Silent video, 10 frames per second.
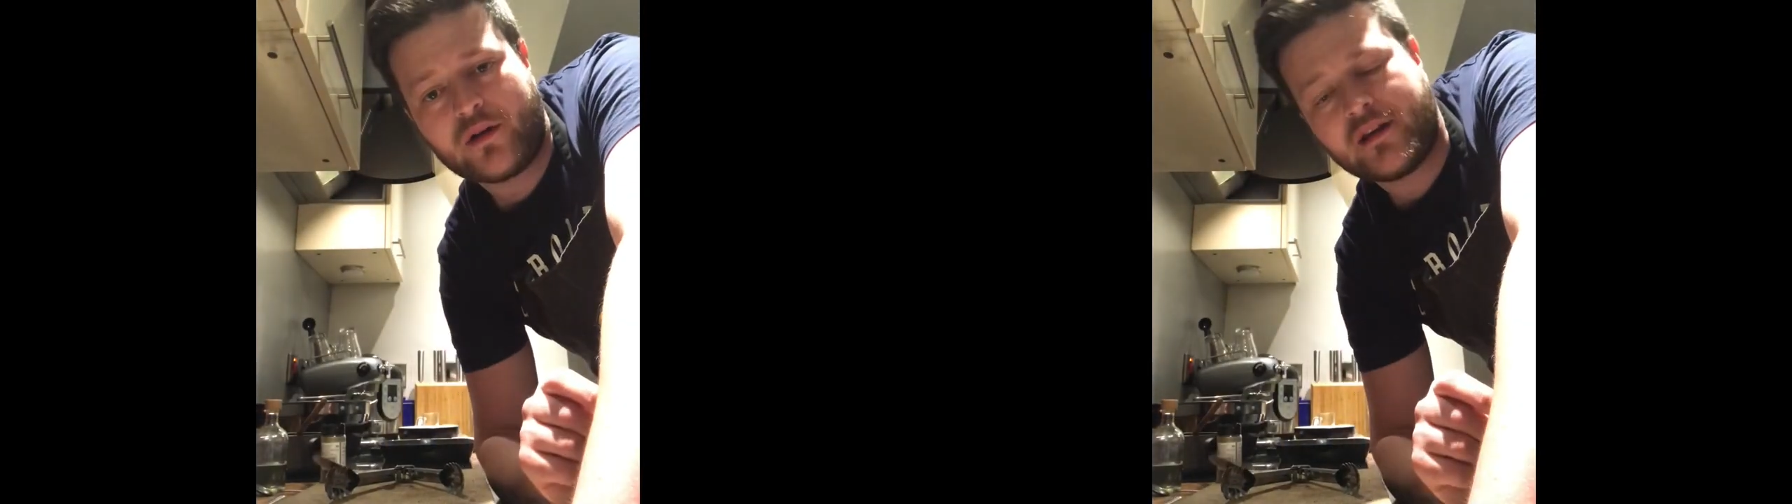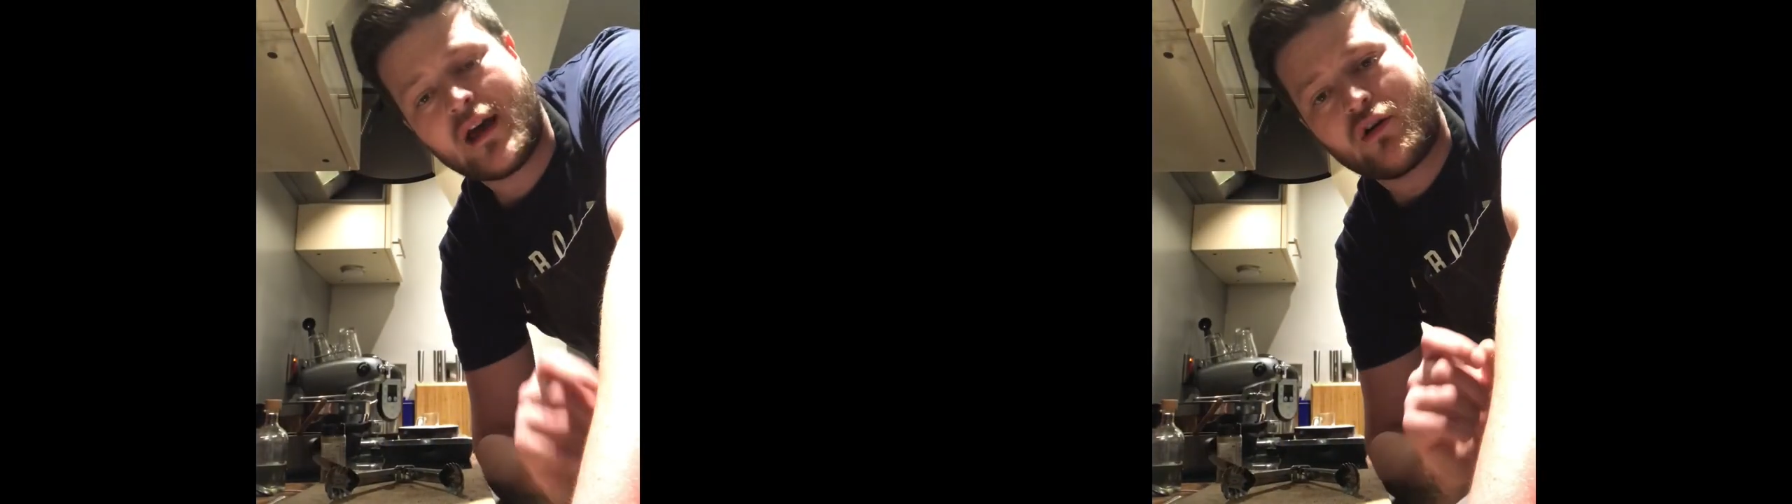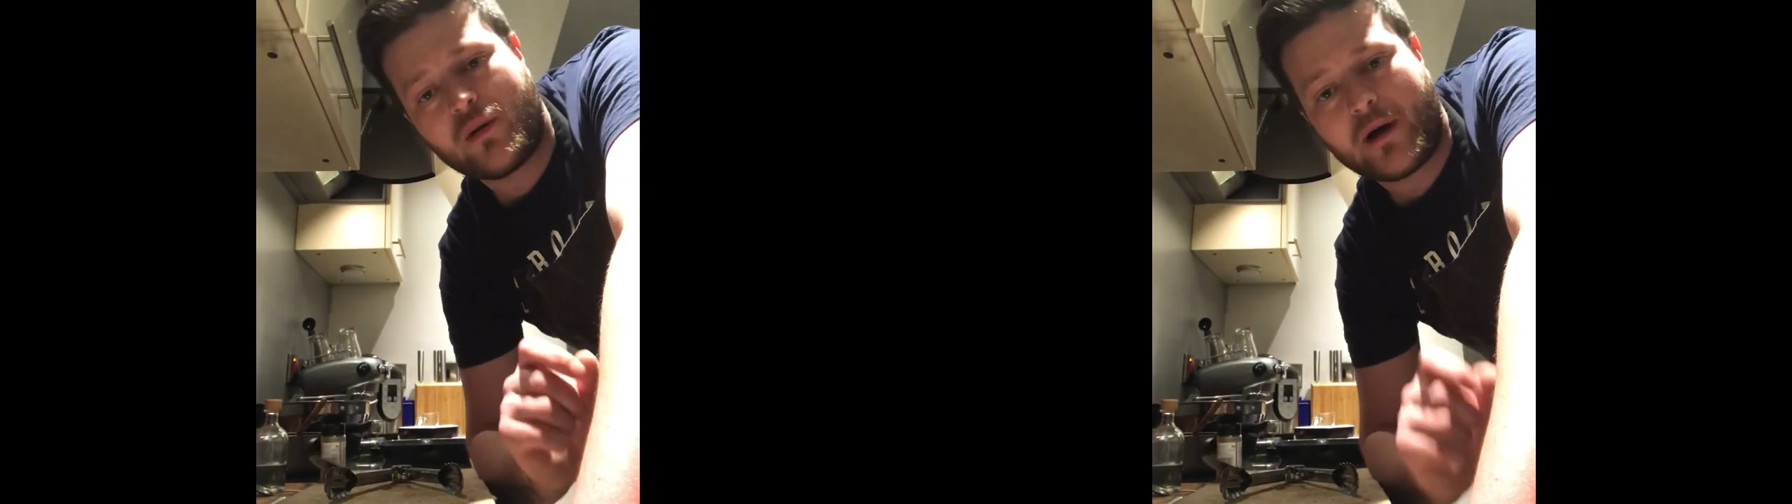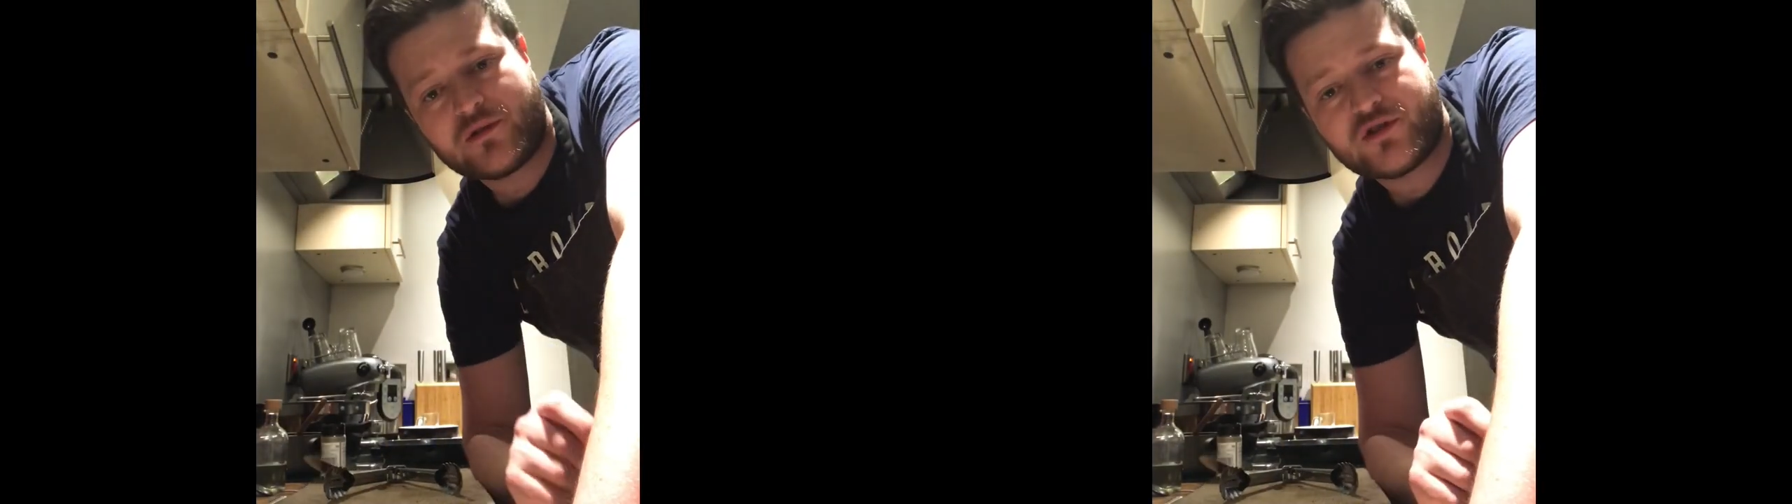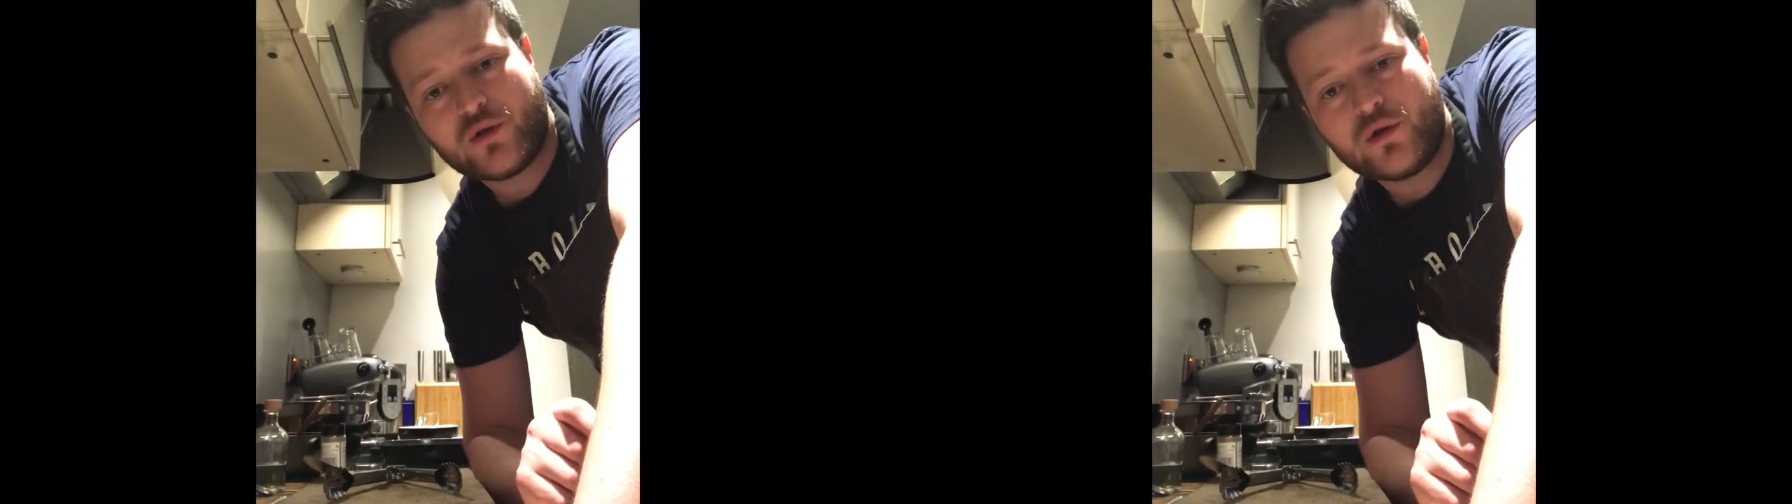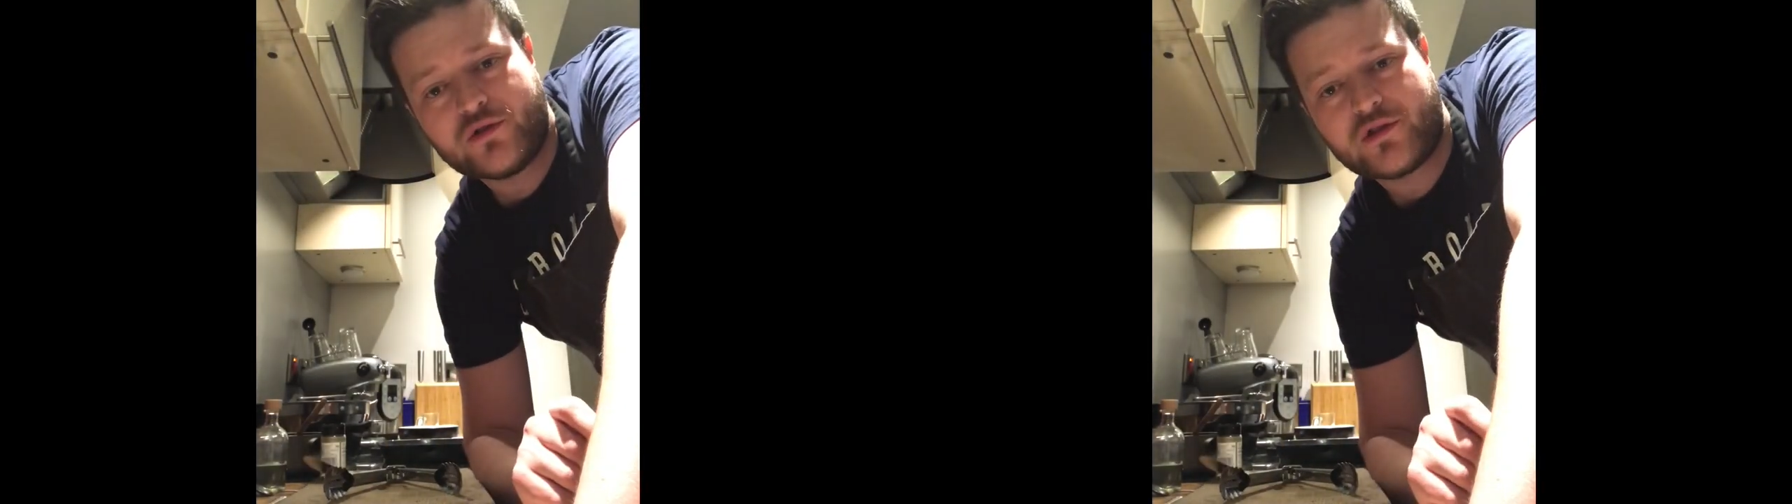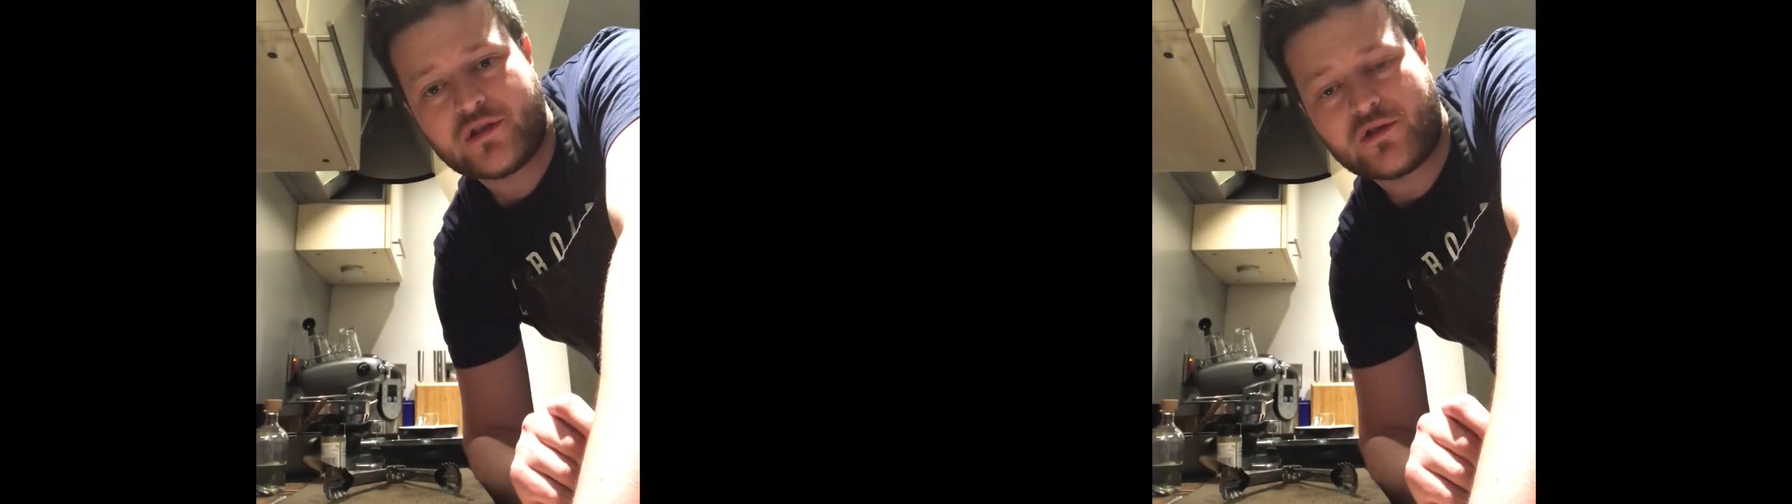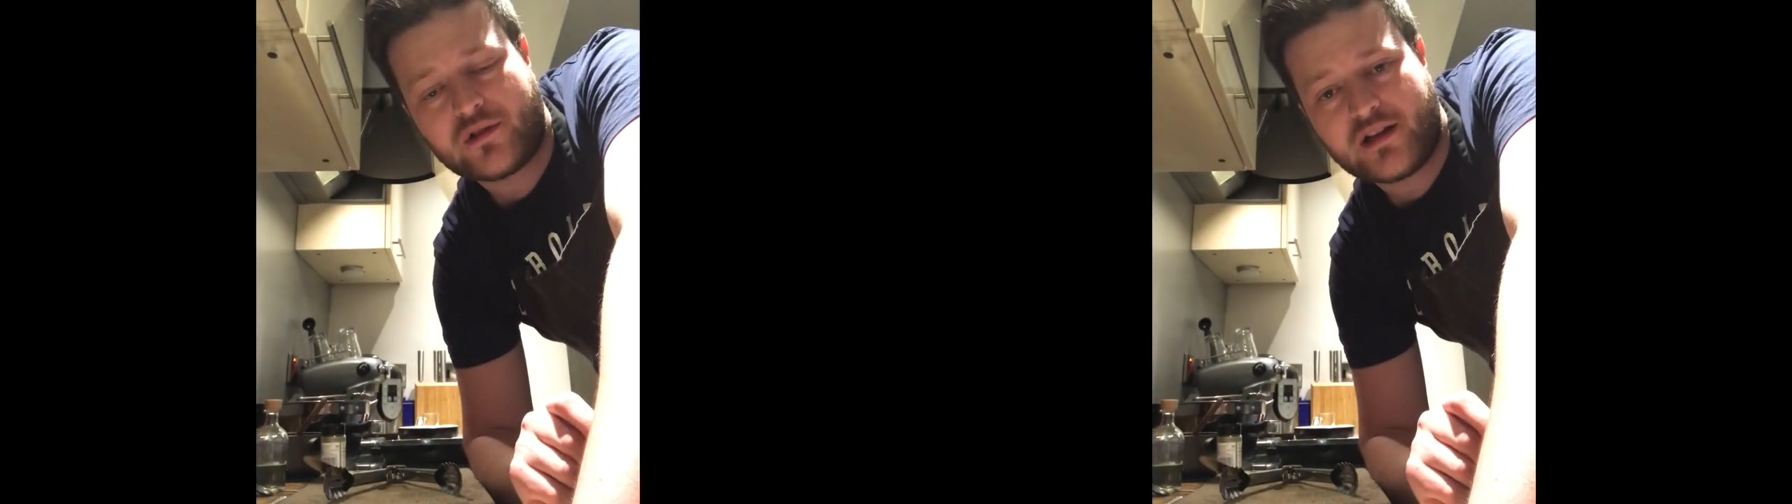in there on about 200
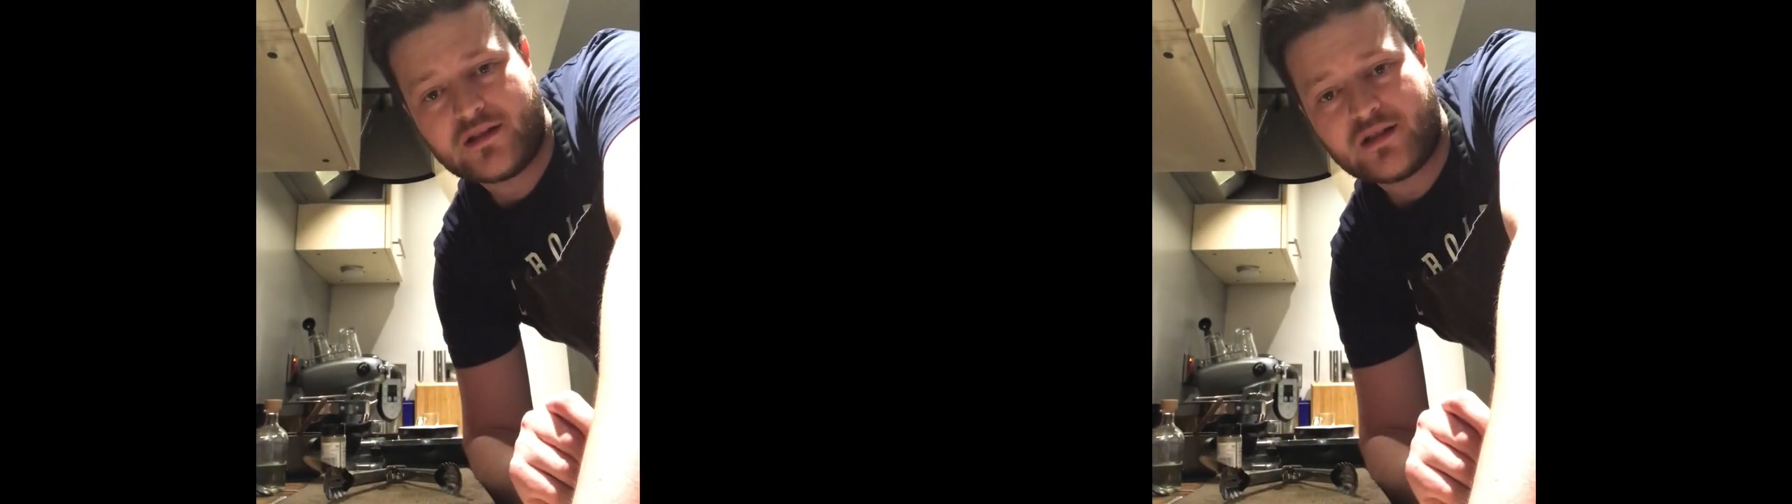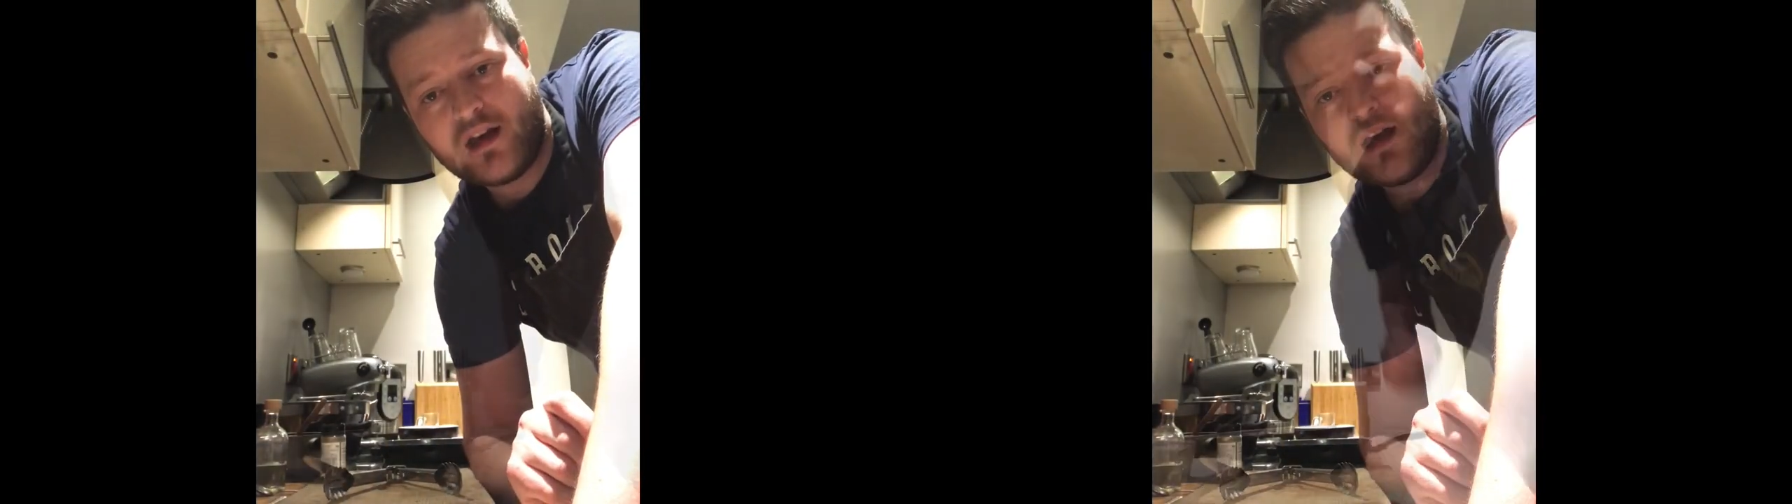degrees.